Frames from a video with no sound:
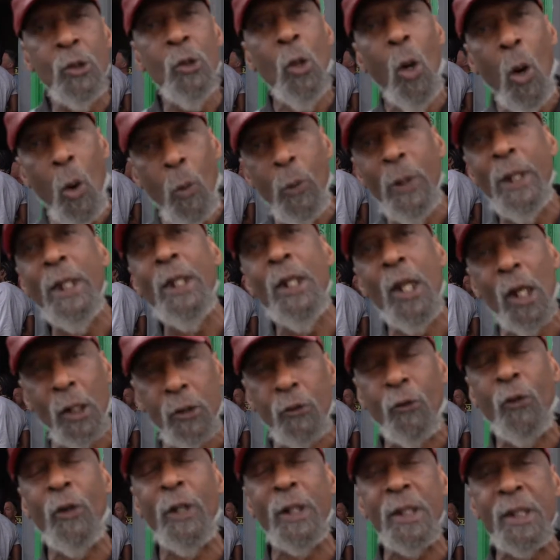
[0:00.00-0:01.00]
No, we are not,
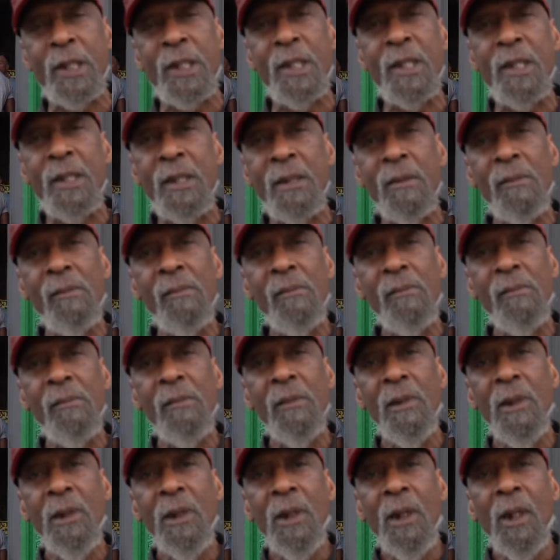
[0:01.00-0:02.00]
Chris.
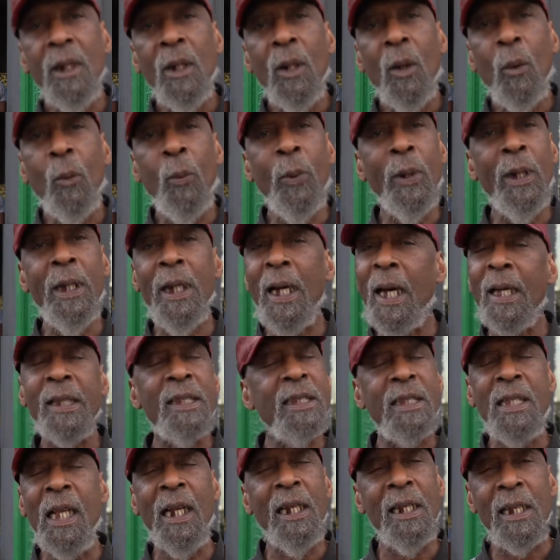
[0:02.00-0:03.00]
We are
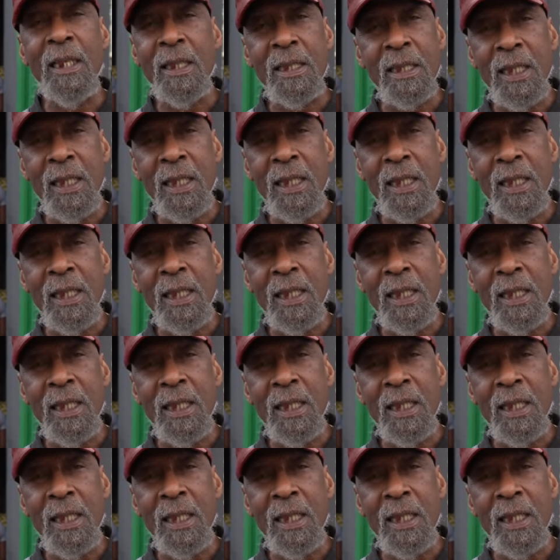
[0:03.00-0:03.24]
still the